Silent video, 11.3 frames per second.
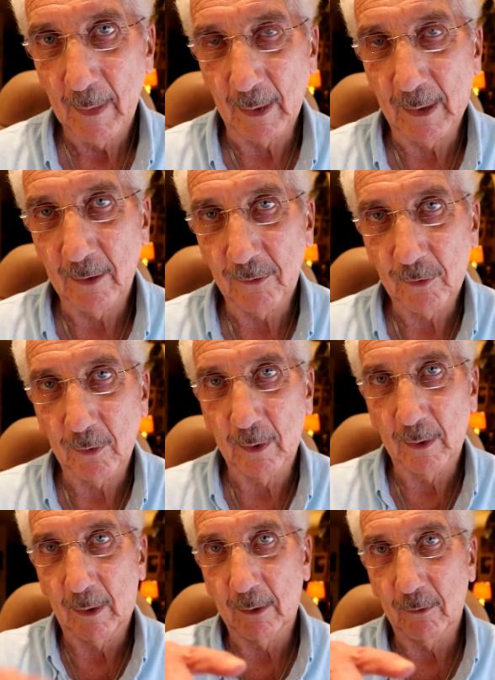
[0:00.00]
it
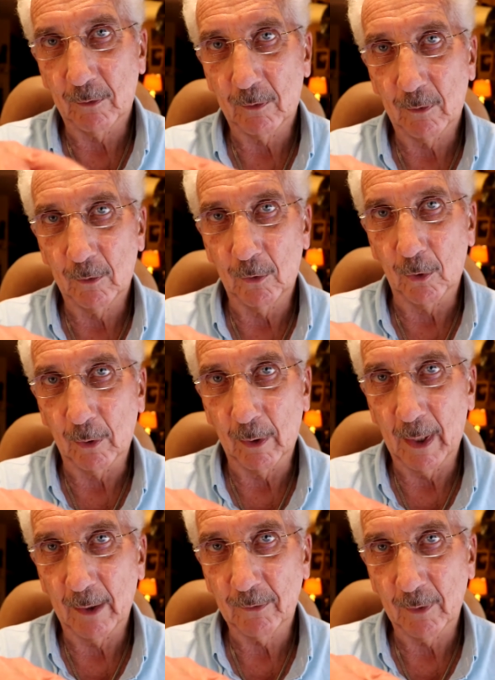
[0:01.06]
gives your
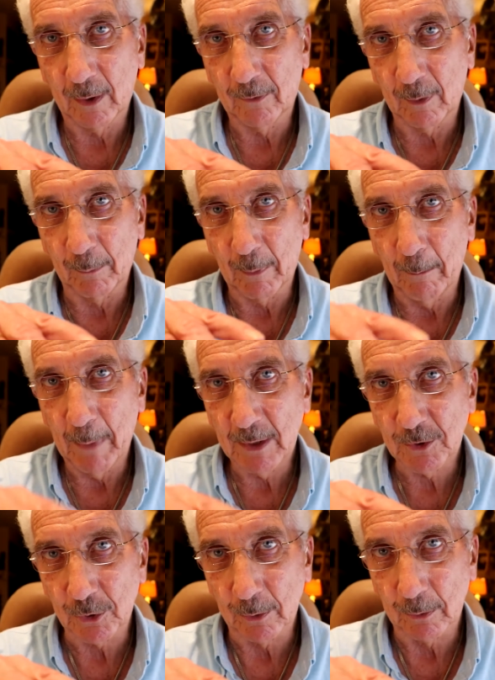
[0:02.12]
essay some
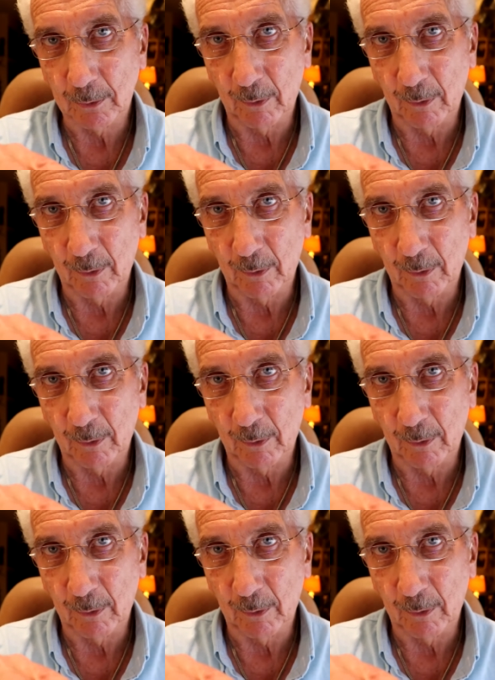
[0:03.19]
dimension,